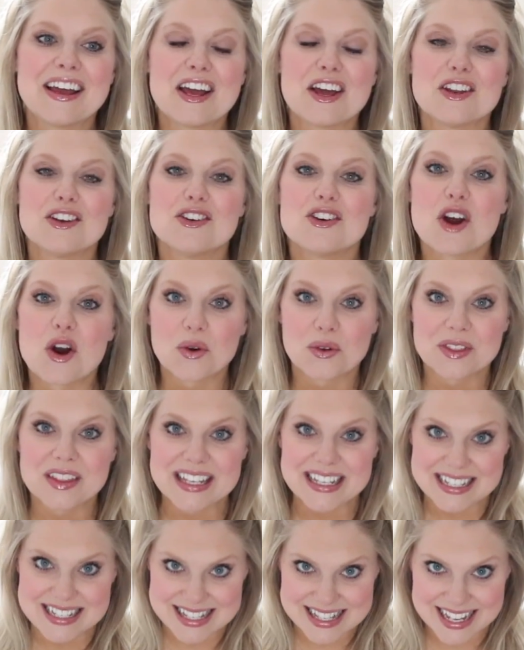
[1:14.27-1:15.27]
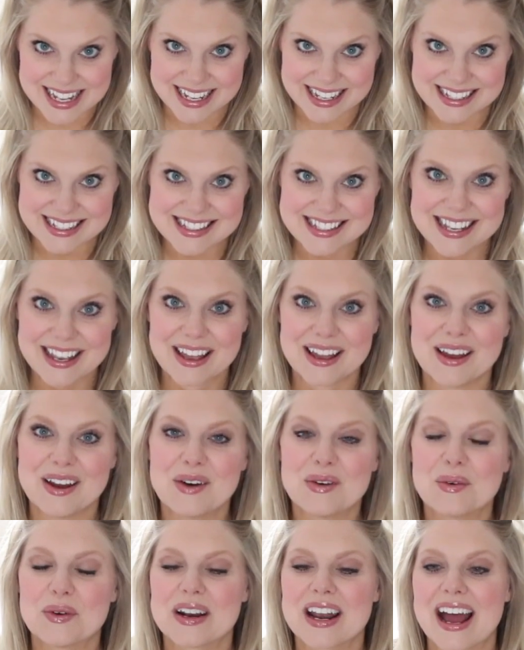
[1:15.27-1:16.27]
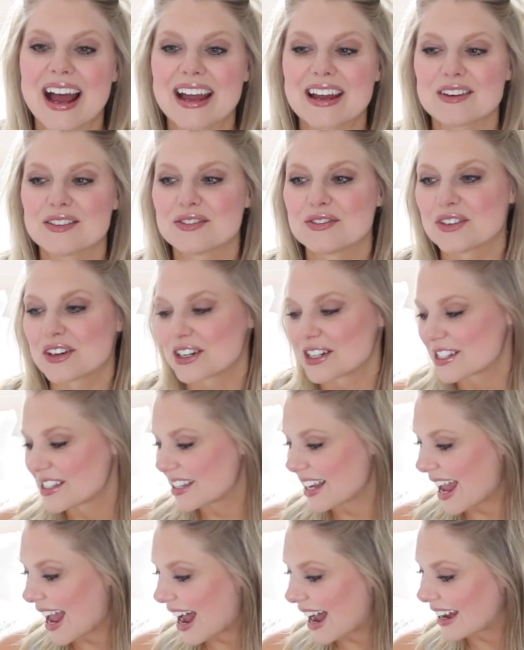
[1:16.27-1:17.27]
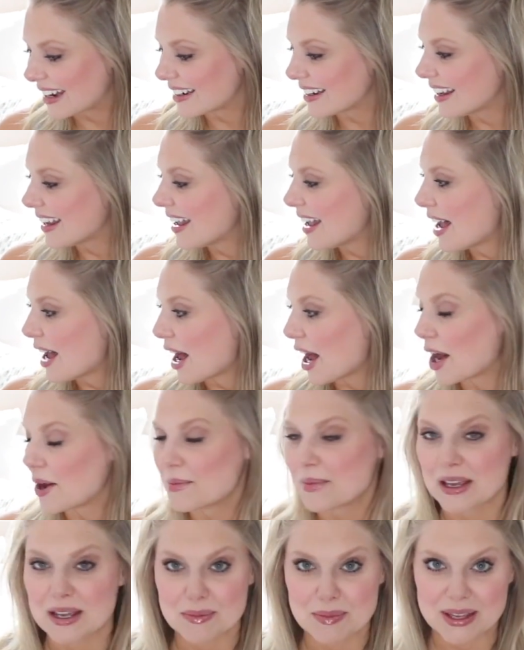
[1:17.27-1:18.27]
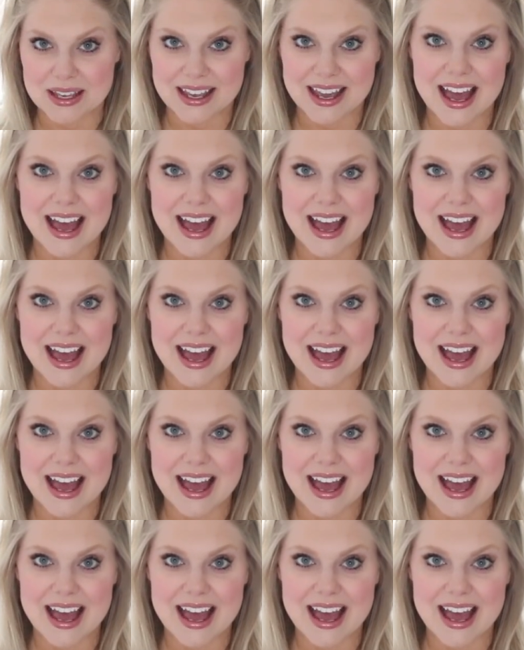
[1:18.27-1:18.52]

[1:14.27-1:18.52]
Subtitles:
known these things when I first had a baby.